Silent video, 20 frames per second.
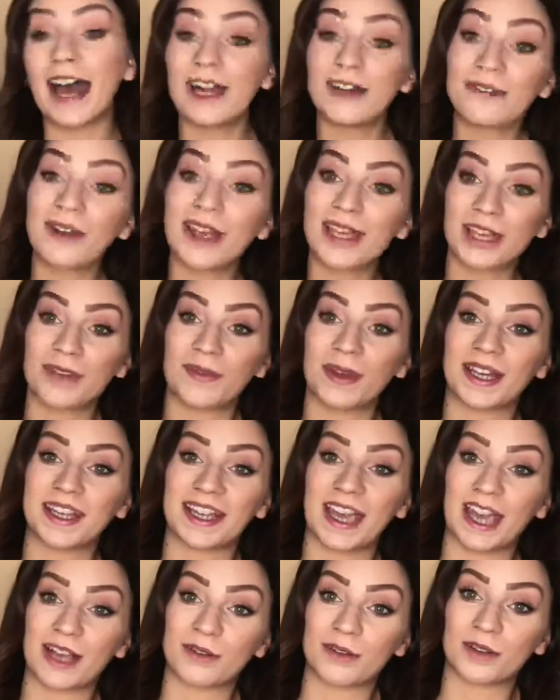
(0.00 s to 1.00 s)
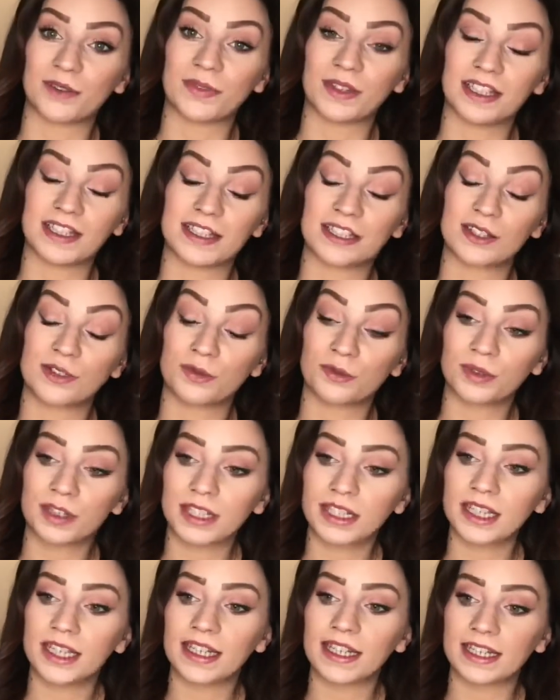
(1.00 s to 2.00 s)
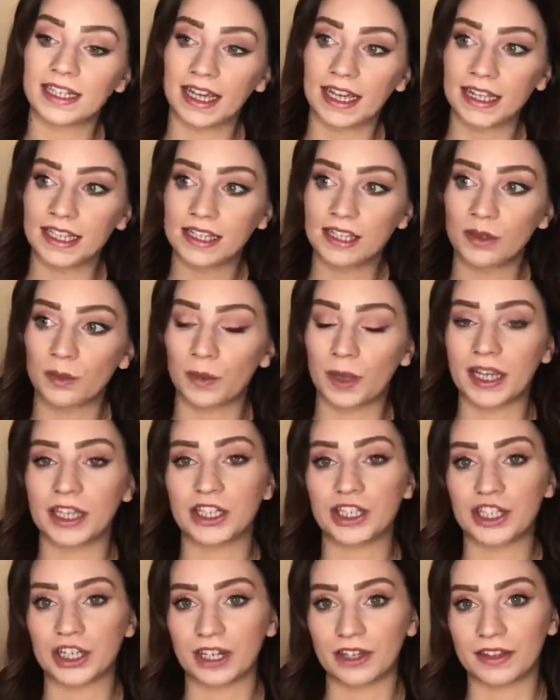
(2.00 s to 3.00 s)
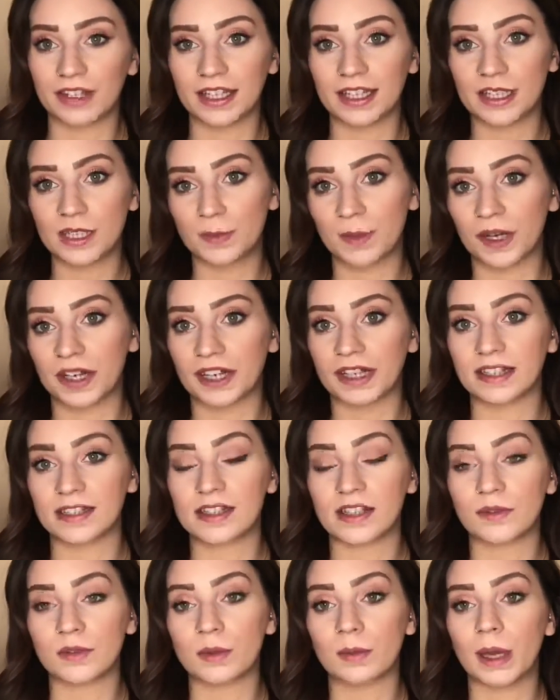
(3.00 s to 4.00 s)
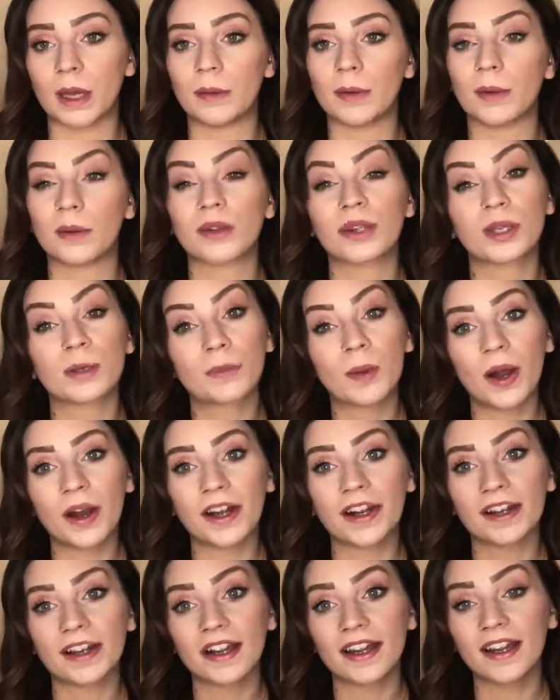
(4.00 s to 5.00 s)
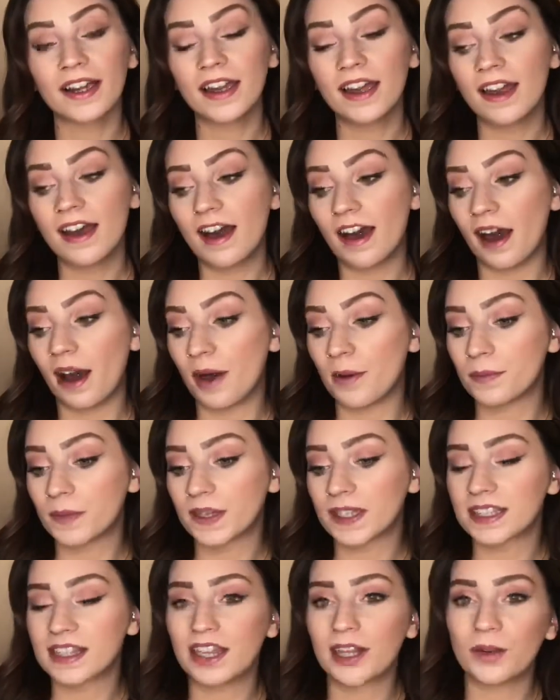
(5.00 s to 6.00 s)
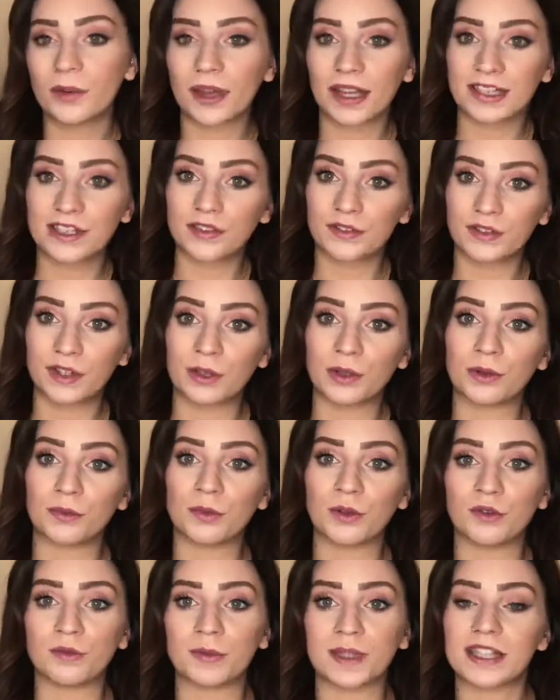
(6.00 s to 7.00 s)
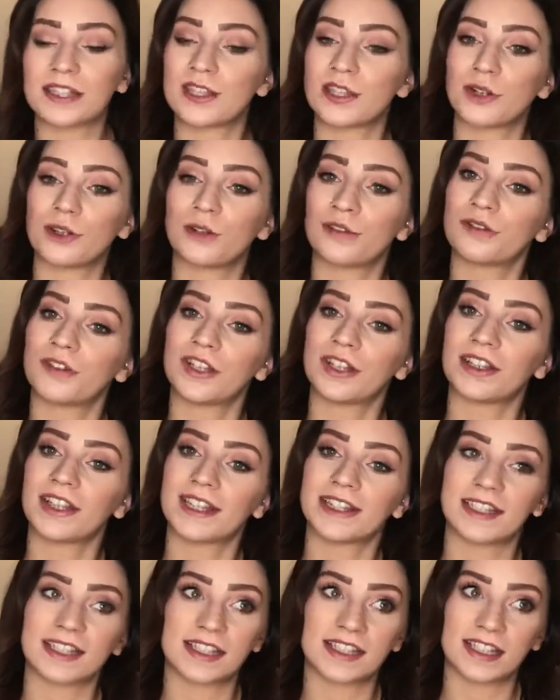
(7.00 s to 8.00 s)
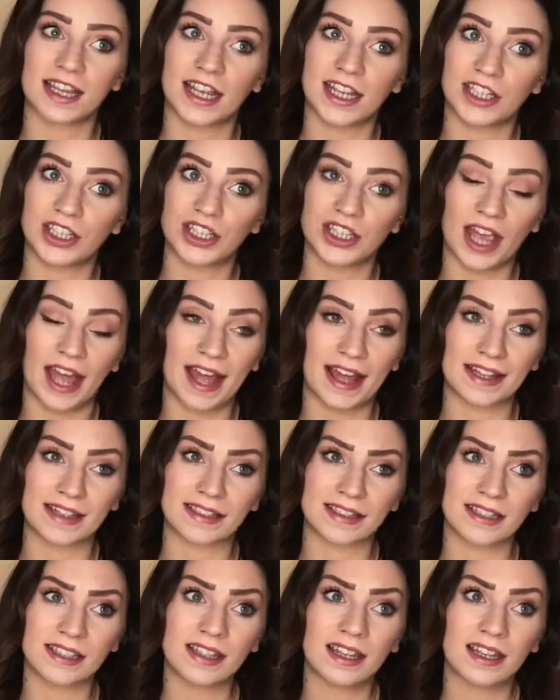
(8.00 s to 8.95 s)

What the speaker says: recommend getting one of these. It's a really nice way to share the experience of the baby with your partner, because they don't get to feel the movements that you'll feel at this stage, and